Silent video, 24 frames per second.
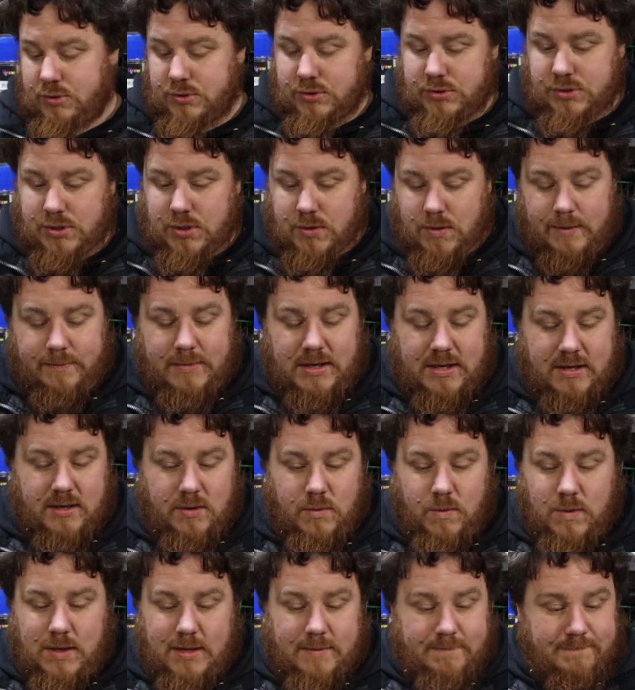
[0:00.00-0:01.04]
So I'm going
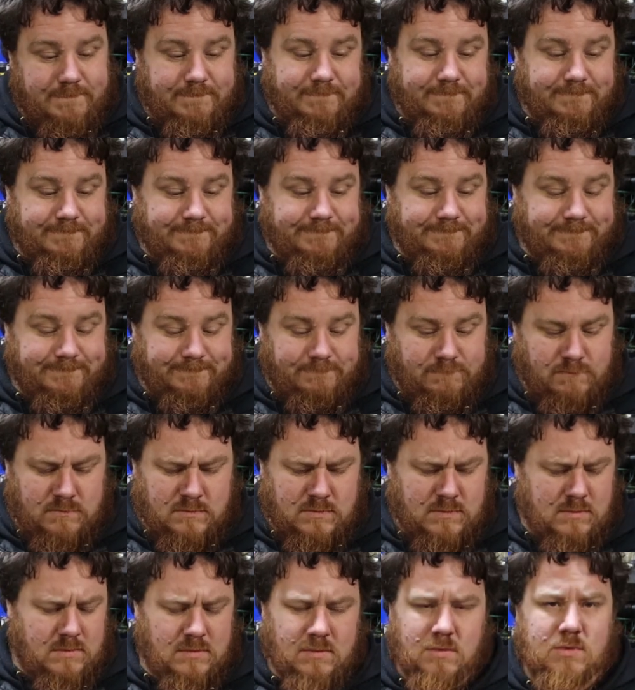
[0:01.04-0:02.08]
to
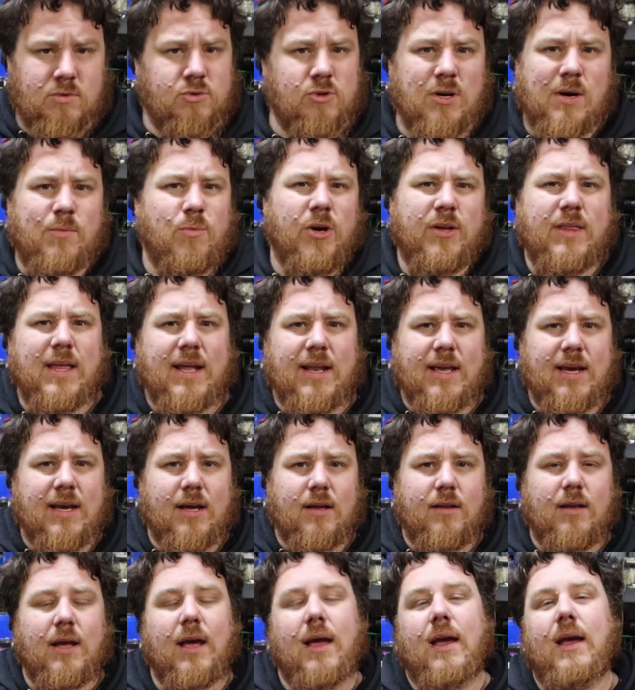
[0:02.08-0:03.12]
try and work that
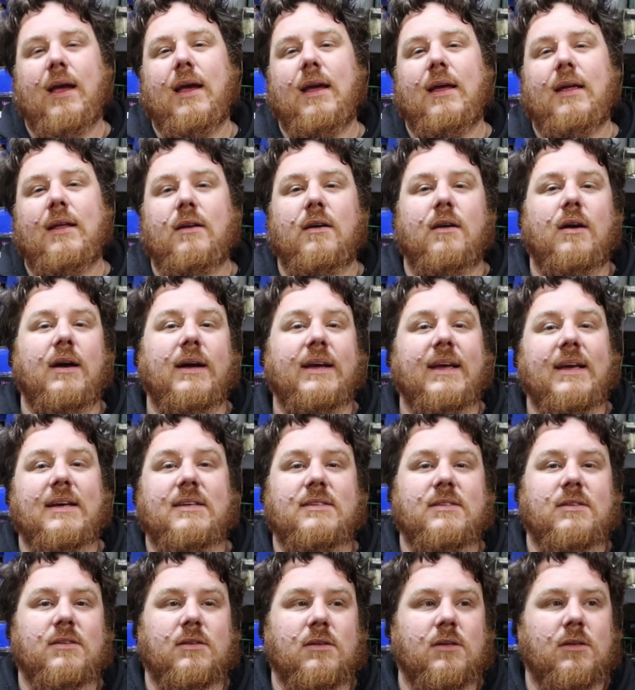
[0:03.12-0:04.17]
out, and I
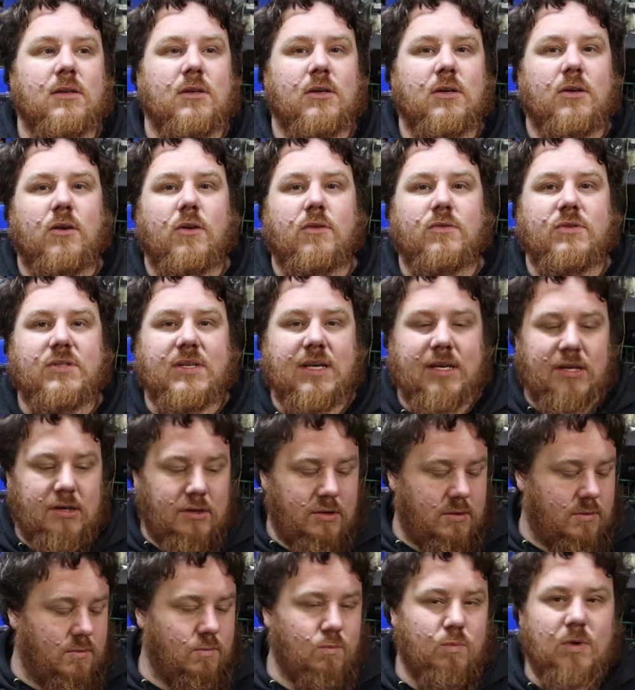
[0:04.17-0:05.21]
guess I'll see
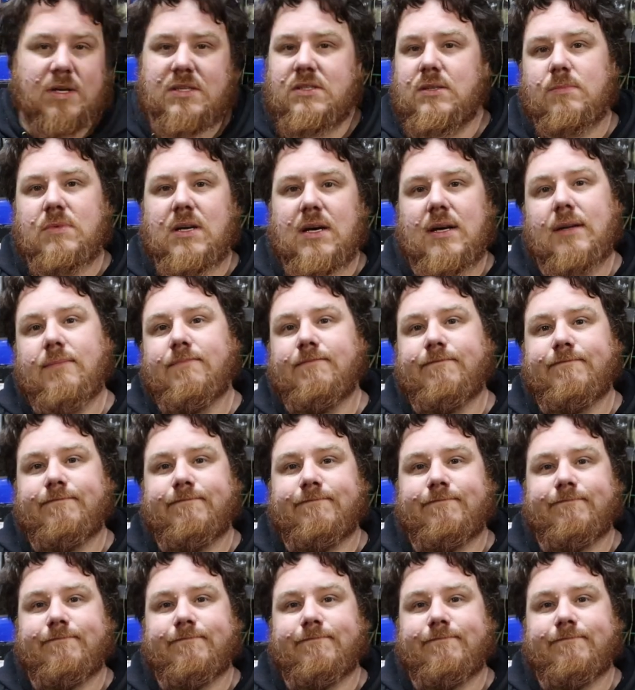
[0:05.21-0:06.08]
you once I'm done.